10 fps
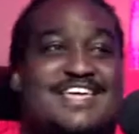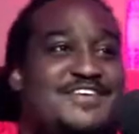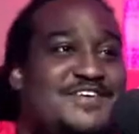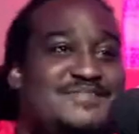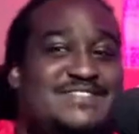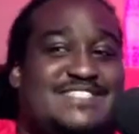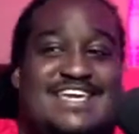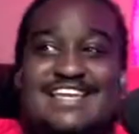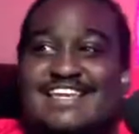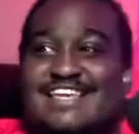We're not even
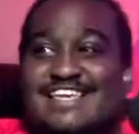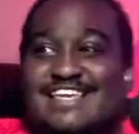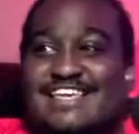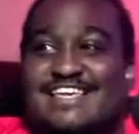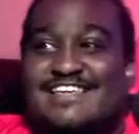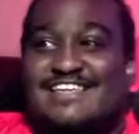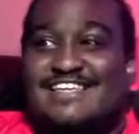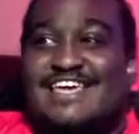talking about the women.